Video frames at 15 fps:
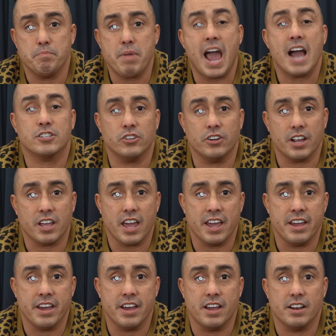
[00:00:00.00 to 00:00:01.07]
Patrick
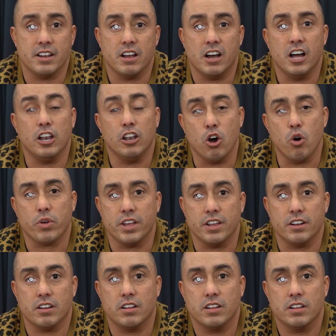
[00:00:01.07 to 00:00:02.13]
and
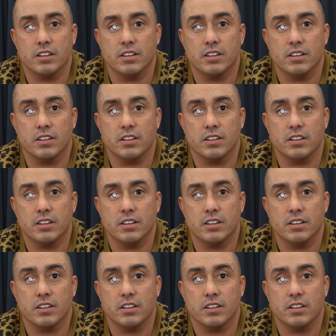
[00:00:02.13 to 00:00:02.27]
Logan